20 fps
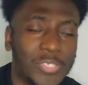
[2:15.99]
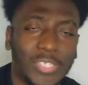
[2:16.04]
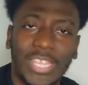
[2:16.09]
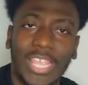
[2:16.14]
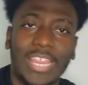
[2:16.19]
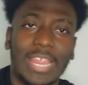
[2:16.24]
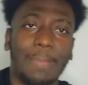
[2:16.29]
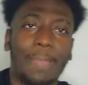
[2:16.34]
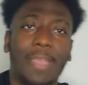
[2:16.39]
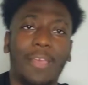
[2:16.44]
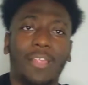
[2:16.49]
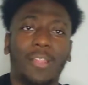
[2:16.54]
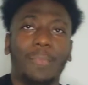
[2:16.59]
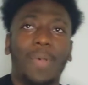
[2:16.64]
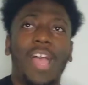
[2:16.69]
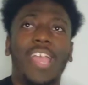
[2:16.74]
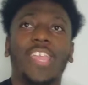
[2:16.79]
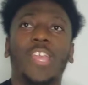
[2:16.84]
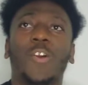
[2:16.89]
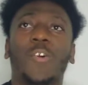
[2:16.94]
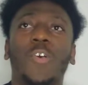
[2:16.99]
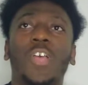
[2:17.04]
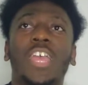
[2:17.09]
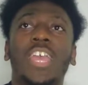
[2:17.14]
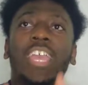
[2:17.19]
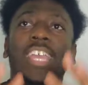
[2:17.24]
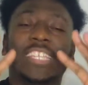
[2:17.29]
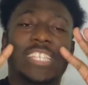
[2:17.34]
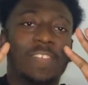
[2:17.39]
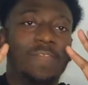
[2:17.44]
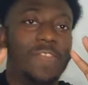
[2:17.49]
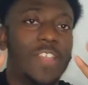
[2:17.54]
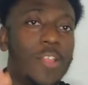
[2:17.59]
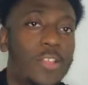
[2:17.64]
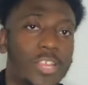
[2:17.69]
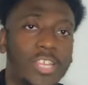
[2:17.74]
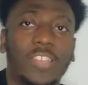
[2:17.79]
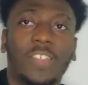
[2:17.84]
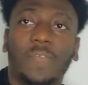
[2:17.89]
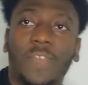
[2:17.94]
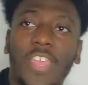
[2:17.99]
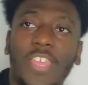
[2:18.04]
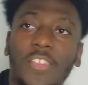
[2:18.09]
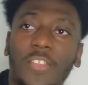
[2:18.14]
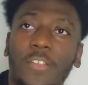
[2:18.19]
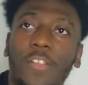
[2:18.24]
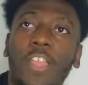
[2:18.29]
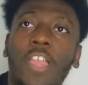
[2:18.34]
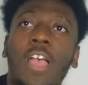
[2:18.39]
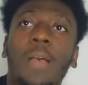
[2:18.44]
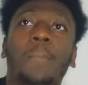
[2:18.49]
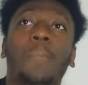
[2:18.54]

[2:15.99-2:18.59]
saying that Bam Adebayo is a very good defender,